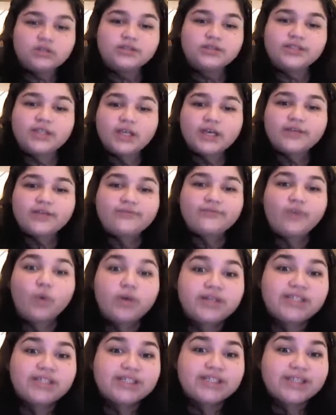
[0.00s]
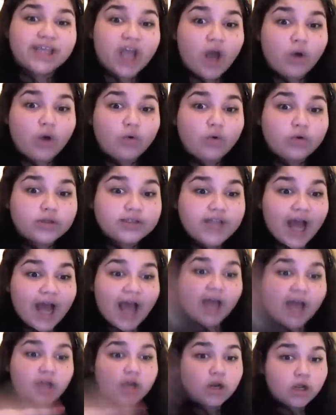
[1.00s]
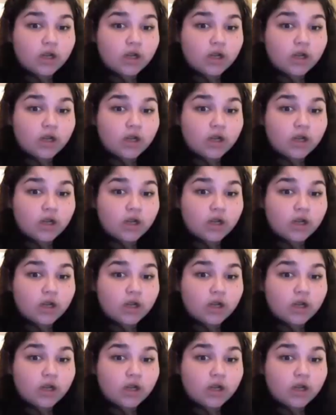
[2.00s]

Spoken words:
See, like, it focuses. Like, how cool is that?